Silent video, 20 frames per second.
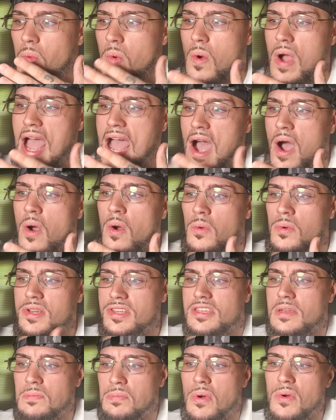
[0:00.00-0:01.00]
how are we
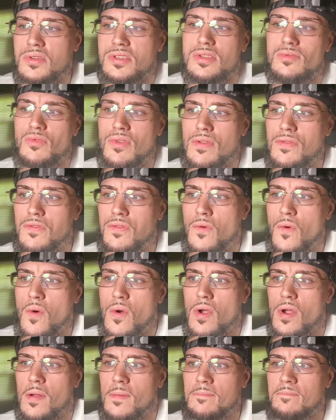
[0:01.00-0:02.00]
supposed to
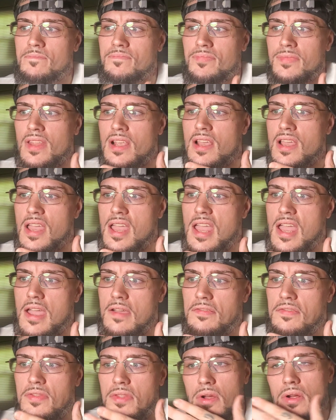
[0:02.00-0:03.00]
reform
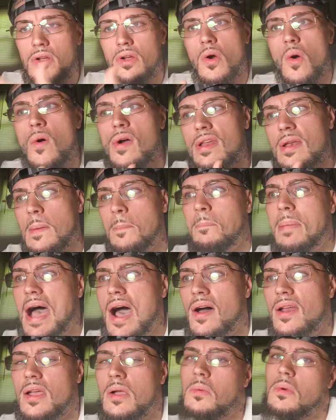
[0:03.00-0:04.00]
if they're going
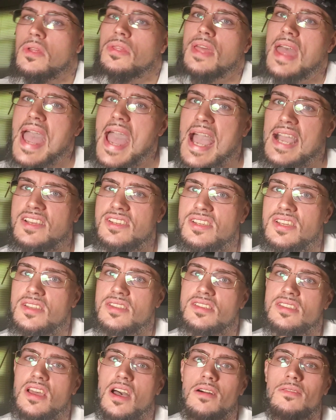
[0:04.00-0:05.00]
about it with
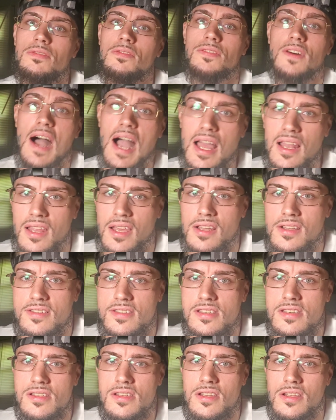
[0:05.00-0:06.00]
actions of
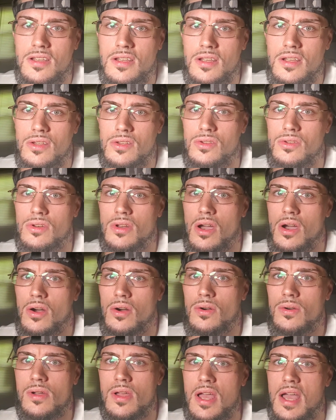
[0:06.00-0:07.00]
violence, you
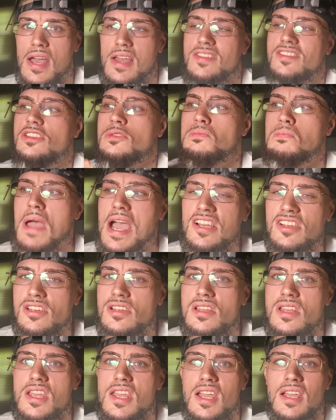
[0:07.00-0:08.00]
know,
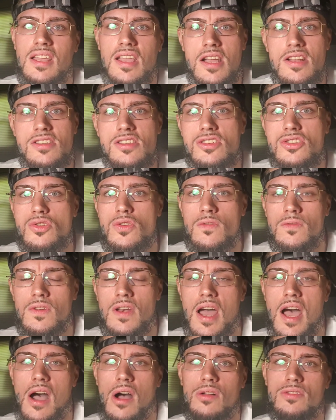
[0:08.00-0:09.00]
especially against
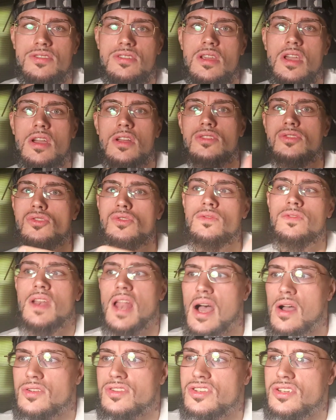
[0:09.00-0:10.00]
juveniles.
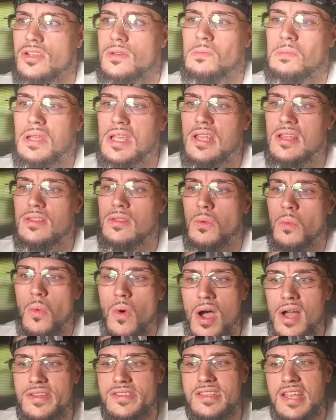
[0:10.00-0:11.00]
Juveniles should be the
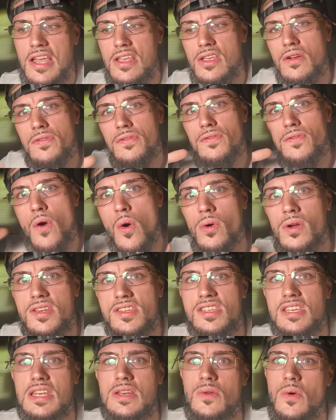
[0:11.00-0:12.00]
ones that you're
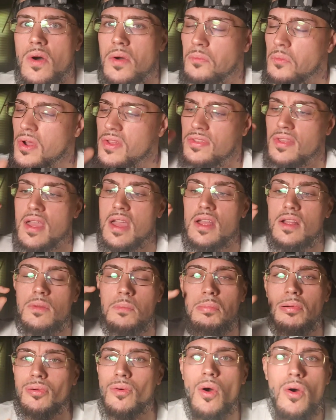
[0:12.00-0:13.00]
focusing on with
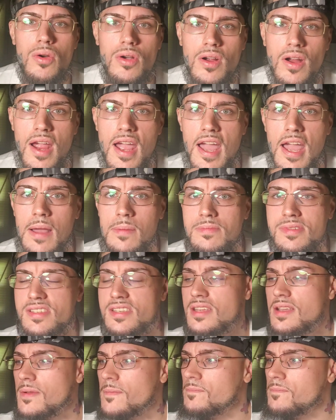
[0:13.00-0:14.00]
programs,